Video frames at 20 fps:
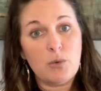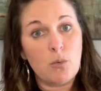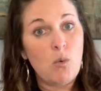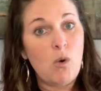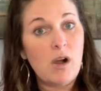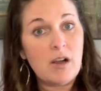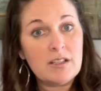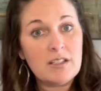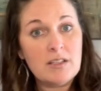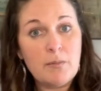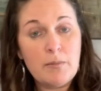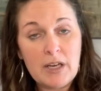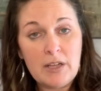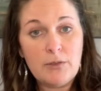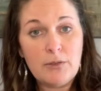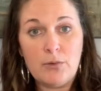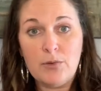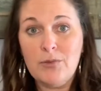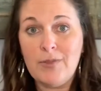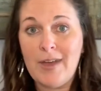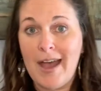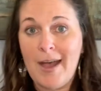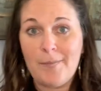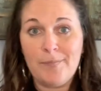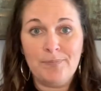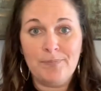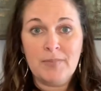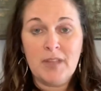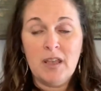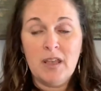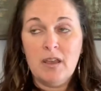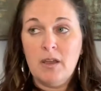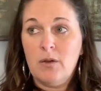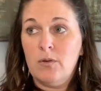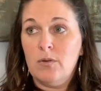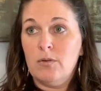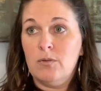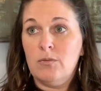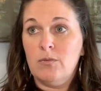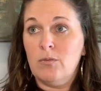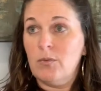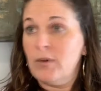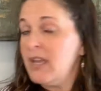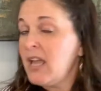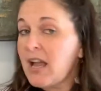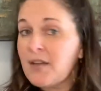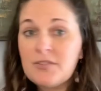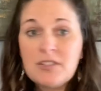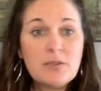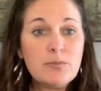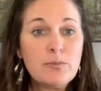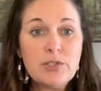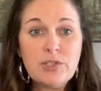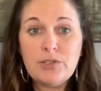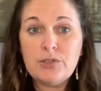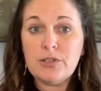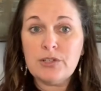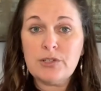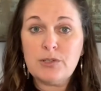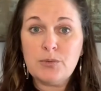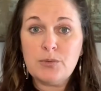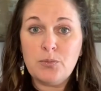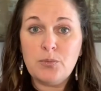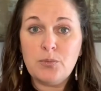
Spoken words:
walk somebody through that. We have some students